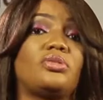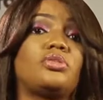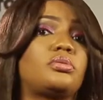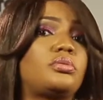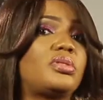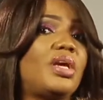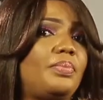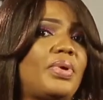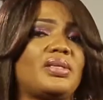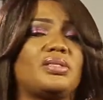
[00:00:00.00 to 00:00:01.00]
So I just
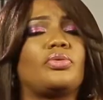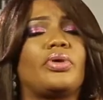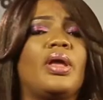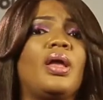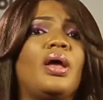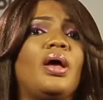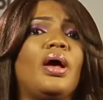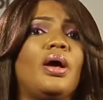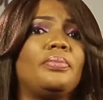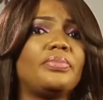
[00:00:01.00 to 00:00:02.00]
turned back and said, sorry,
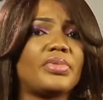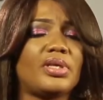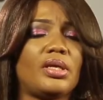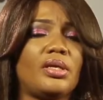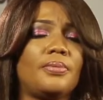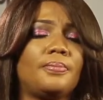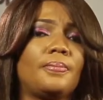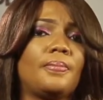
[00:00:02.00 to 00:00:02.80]
um, the